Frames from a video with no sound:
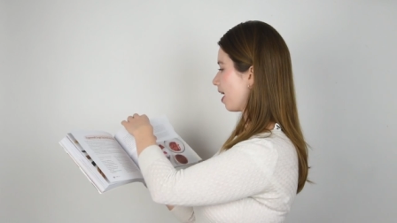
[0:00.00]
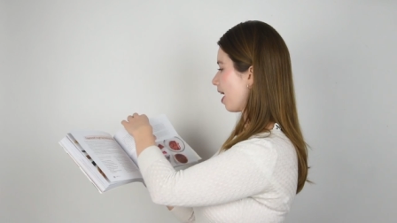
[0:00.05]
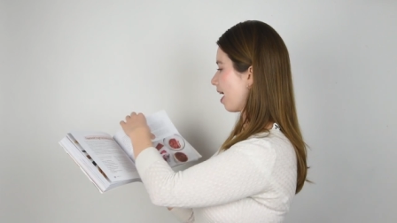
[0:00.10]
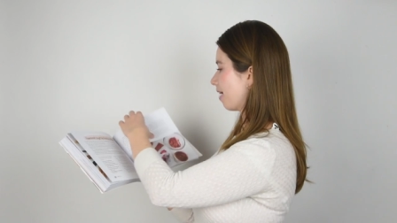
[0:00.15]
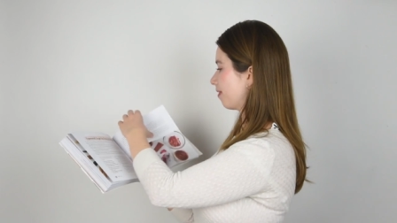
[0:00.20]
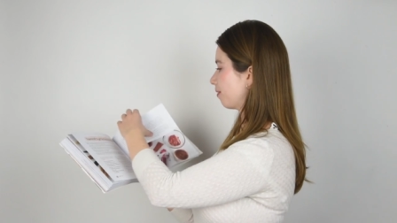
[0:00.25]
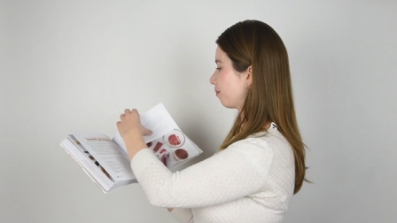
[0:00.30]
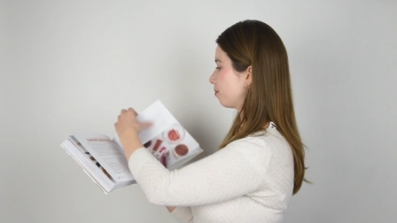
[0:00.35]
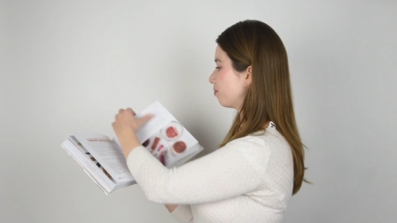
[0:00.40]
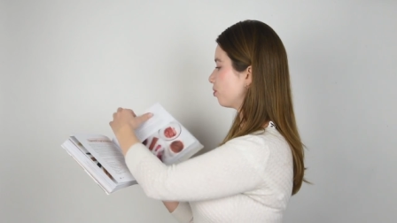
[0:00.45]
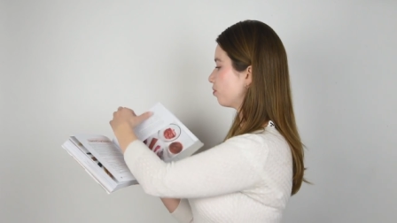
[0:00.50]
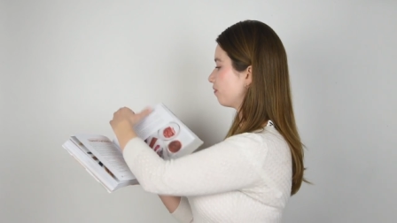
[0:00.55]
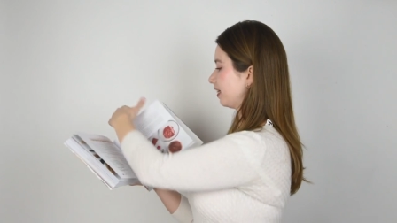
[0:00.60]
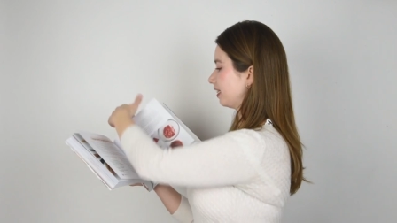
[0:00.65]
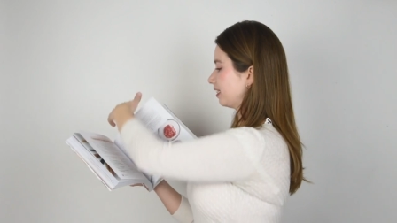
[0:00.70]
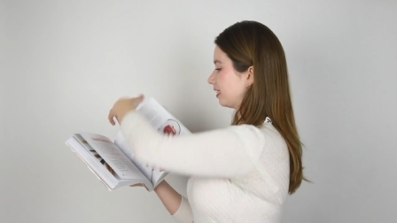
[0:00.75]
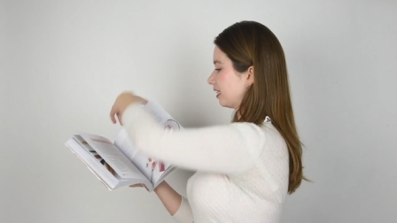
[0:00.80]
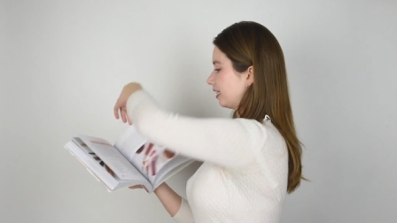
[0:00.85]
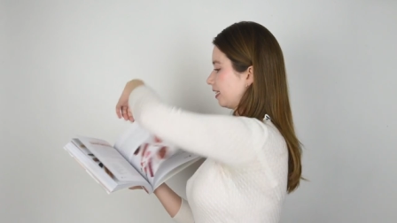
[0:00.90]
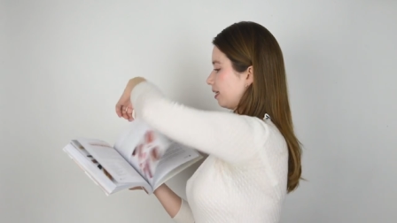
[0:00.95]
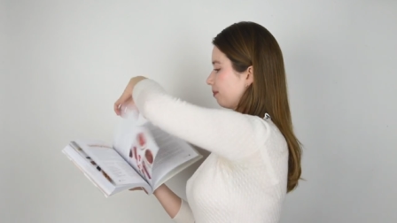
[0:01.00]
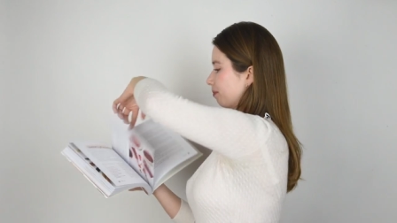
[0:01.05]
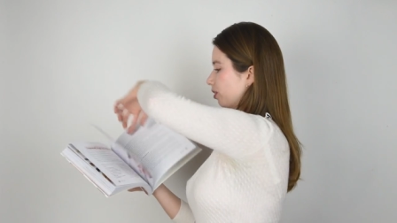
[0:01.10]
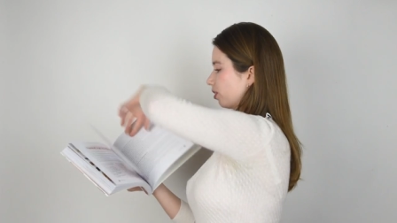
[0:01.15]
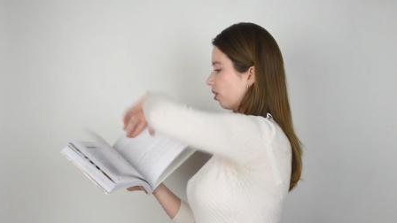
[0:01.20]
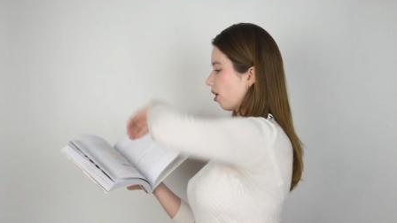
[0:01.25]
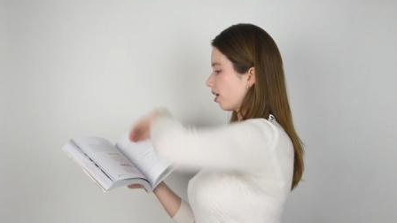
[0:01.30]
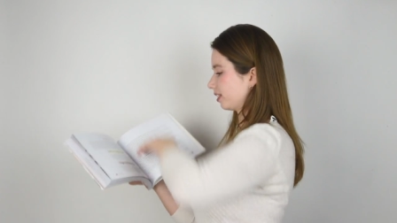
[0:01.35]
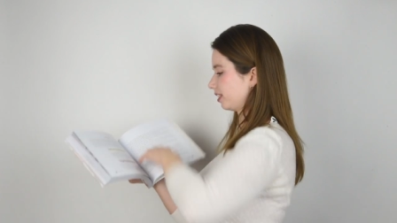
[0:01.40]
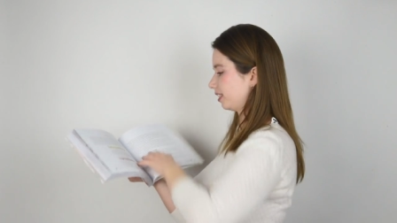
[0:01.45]
And then we move into lip
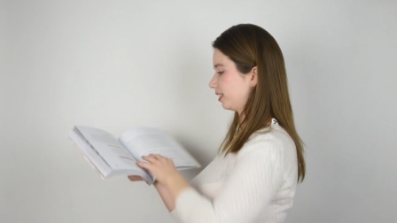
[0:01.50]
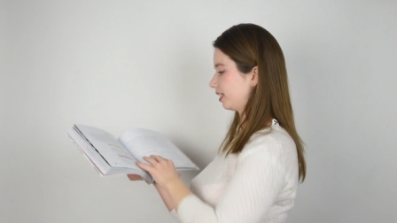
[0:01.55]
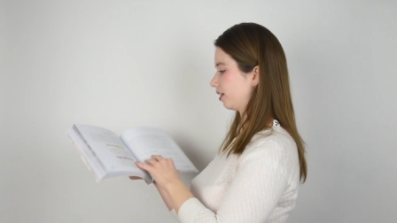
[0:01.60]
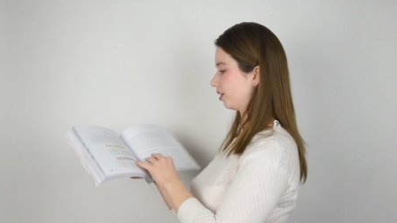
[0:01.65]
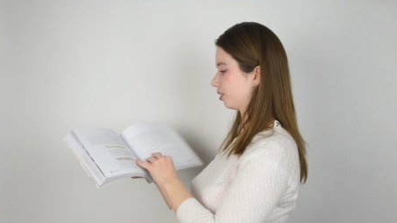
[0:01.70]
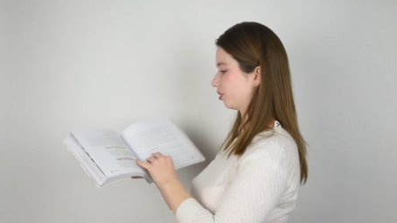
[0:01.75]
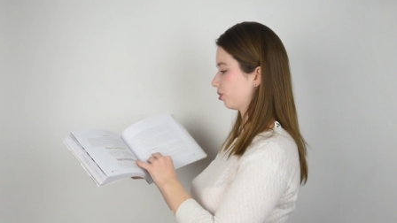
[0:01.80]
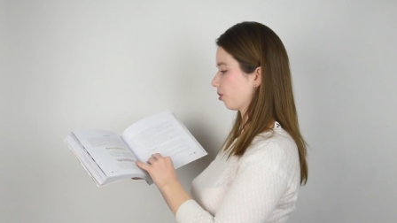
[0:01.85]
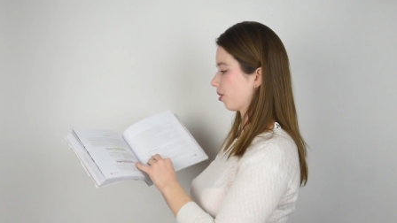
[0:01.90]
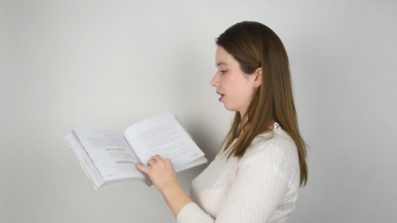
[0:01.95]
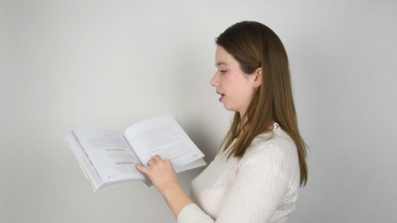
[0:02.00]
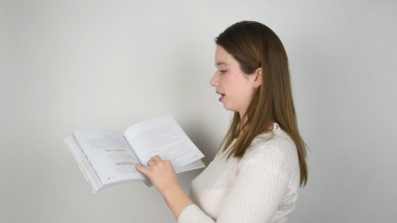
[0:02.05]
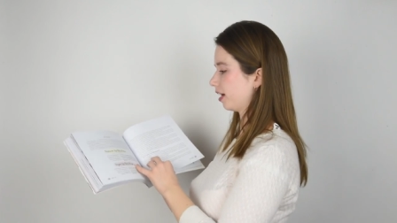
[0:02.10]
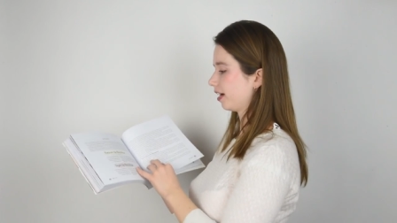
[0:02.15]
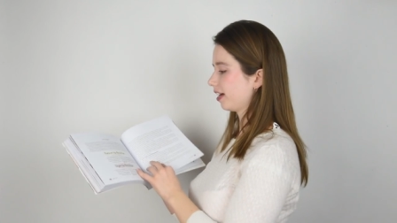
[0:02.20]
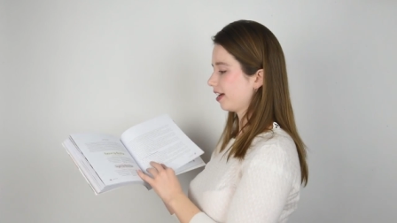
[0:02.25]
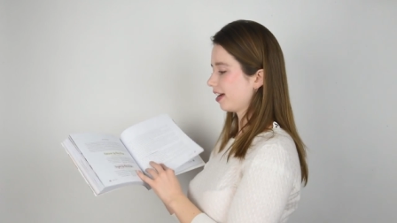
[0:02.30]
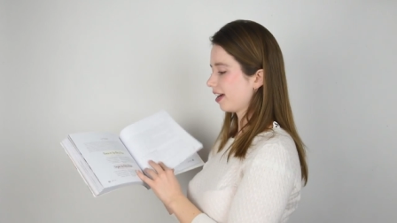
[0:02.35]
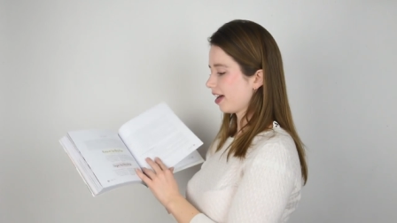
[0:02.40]
gloss territory.